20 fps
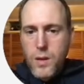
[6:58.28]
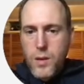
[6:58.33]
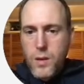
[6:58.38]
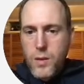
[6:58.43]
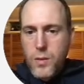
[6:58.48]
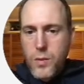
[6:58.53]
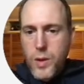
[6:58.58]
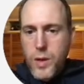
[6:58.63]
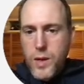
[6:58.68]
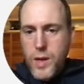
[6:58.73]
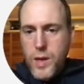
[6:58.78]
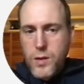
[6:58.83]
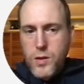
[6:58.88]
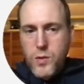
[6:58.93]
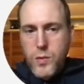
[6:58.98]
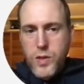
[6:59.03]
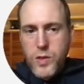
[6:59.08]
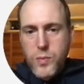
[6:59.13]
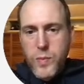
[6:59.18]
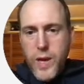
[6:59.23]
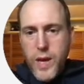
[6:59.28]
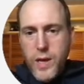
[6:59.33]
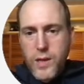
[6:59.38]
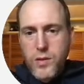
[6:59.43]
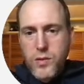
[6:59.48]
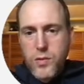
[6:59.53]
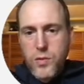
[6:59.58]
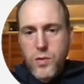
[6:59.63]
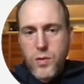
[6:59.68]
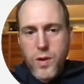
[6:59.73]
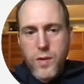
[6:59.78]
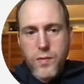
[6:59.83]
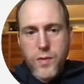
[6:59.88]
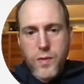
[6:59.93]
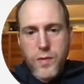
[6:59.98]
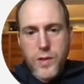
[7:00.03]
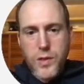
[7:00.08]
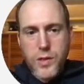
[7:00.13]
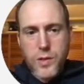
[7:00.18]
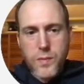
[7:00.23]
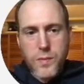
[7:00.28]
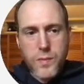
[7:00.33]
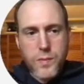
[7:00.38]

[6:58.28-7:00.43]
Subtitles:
We can now switch back to Lookout for Vision.